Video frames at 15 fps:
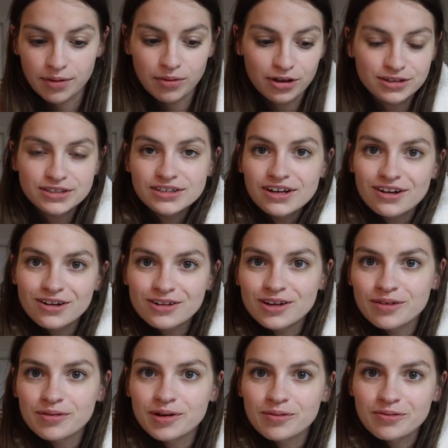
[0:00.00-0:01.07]
I'm all snuggled
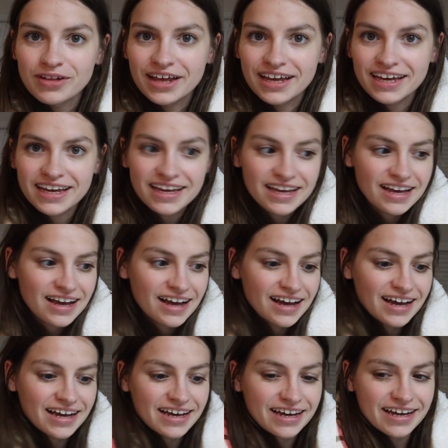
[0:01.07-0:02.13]
up in a blanket.
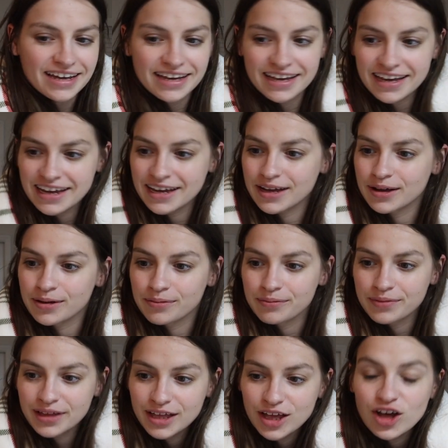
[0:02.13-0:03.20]
I
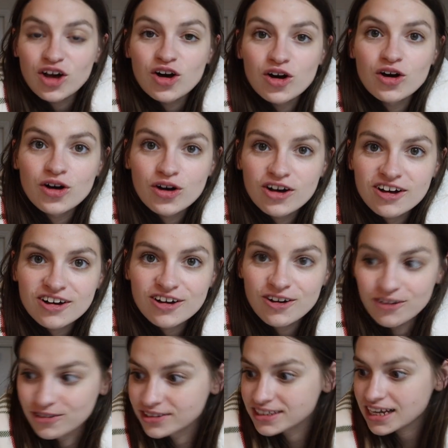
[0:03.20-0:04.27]
am
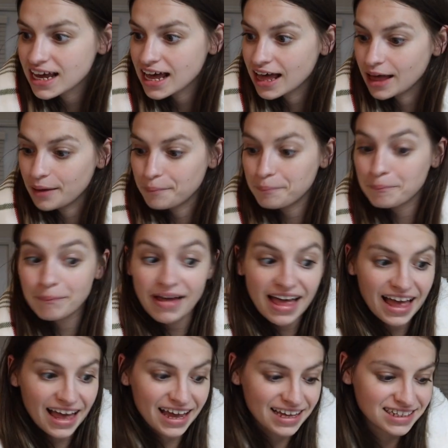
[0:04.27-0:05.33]
cold.
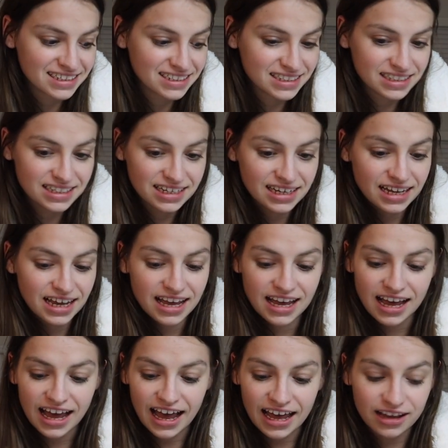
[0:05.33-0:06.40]
But
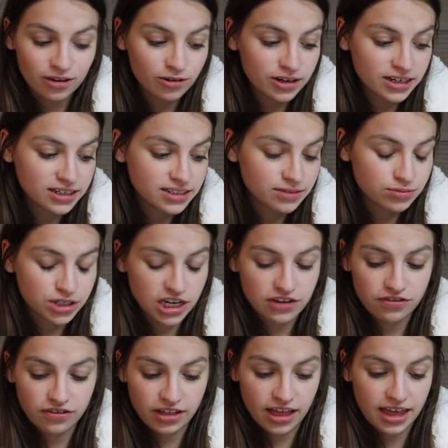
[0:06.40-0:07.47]
I ordered some
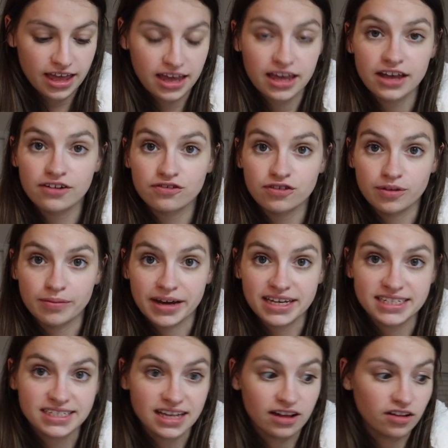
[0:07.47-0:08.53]
Chick-fil-A for
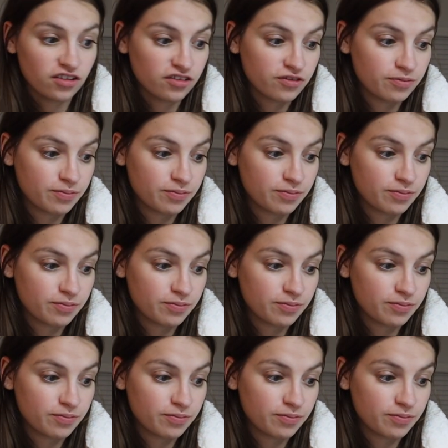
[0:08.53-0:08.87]
myself